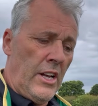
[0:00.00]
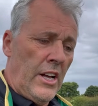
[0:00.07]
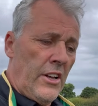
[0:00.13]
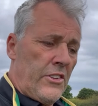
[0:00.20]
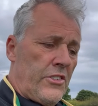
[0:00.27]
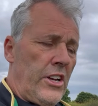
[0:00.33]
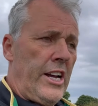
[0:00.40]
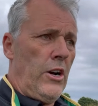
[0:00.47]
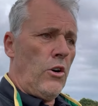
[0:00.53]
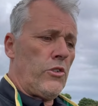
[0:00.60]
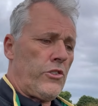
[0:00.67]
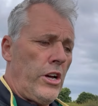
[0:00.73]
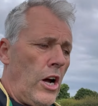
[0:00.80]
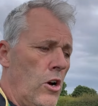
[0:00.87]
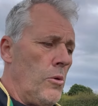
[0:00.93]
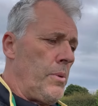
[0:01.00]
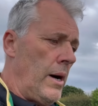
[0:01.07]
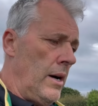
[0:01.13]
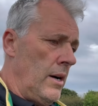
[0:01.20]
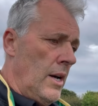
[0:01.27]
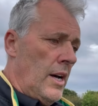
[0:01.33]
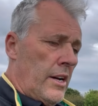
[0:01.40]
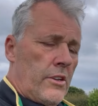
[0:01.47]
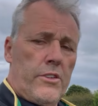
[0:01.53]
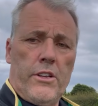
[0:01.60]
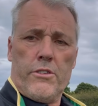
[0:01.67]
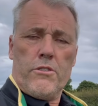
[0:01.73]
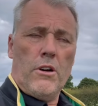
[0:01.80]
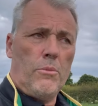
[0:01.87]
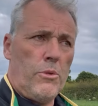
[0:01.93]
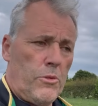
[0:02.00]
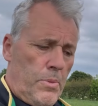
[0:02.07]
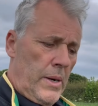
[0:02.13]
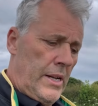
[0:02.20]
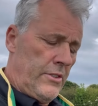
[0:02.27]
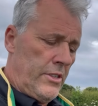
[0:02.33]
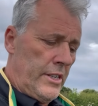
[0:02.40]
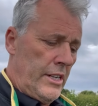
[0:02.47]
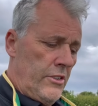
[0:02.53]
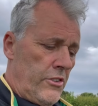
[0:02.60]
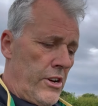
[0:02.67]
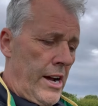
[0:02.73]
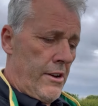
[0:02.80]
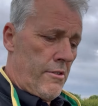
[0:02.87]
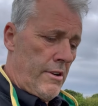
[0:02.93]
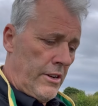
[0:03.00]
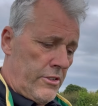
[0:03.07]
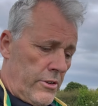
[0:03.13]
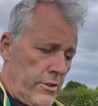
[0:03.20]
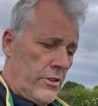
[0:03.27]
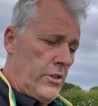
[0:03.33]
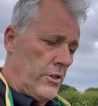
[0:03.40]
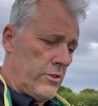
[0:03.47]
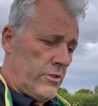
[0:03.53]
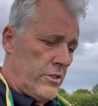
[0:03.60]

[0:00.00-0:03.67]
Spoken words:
say, October, because this crop was planted in January, so it's not,